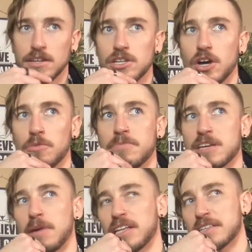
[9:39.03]
No,
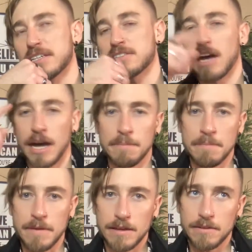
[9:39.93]
think about it like this.
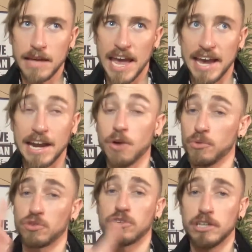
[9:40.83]
I'm hanging out
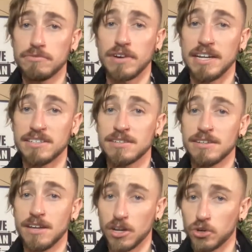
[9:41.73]
with a good friend,
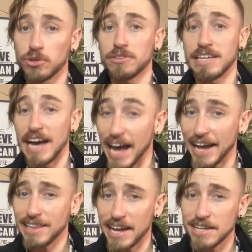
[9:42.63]
a girl that
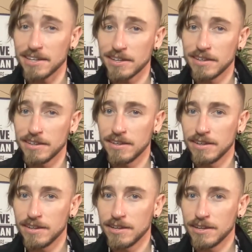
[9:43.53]
I like,
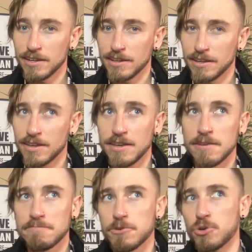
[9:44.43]

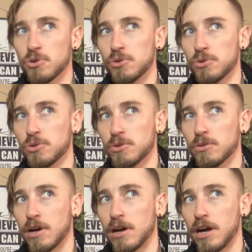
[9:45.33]

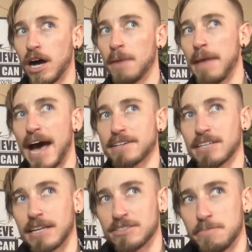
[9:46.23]
who I'm
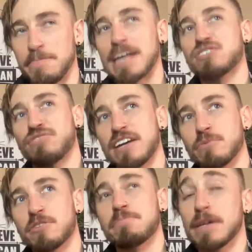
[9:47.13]
acting as a best
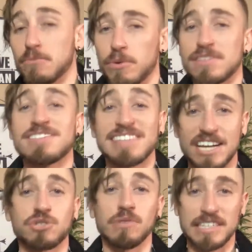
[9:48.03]
friend with, but with
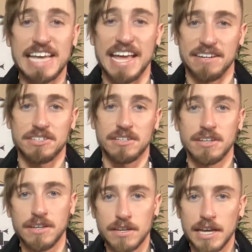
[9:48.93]
sexual intent.
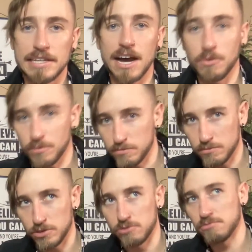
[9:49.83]
And now
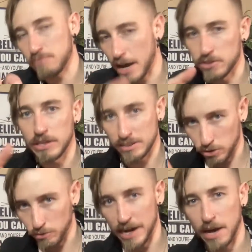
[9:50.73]
how do you do that?
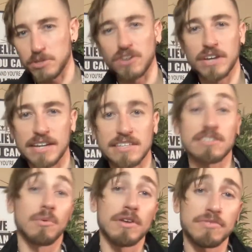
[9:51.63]
So right now I'm talking to you guys
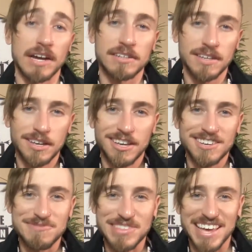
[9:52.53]
as I would a friend,
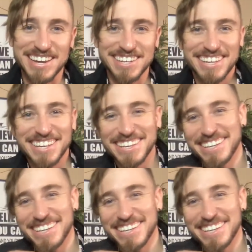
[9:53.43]
but then